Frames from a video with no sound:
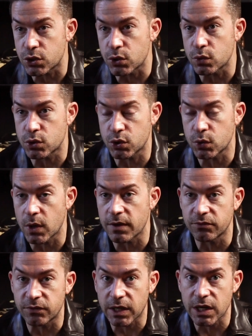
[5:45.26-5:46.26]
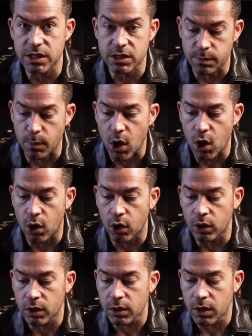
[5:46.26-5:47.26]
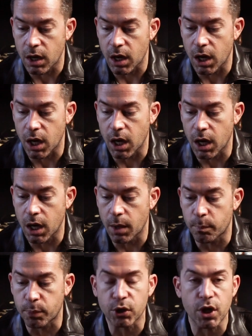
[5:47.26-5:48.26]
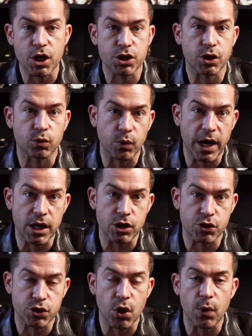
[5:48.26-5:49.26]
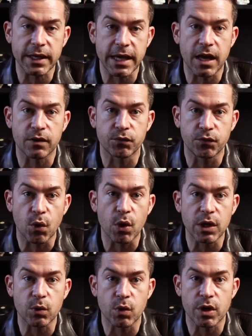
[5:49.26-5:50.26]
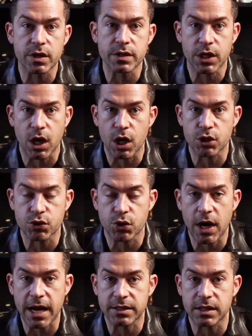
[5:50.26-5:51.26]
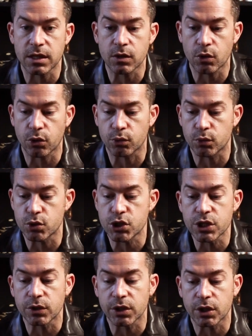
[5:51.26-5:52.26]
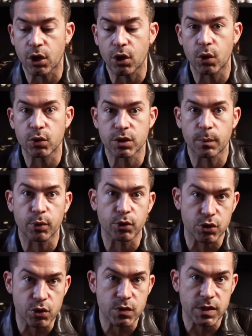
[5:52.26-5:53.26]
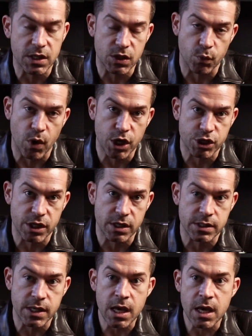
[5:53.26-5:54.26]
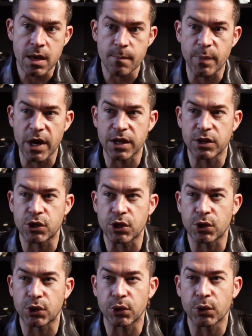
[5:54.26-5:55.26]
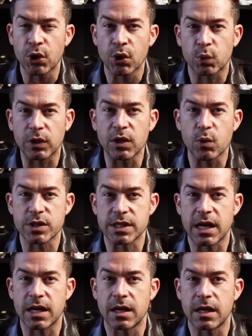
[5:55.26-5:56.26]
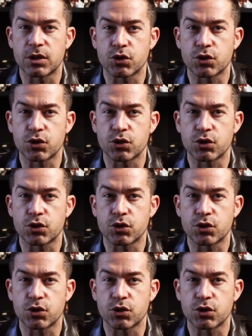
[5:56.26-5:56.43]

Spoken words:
due to a very small production range. So again, Voit was contracting through Shield & Co. to produce these watches, but there really wasn't a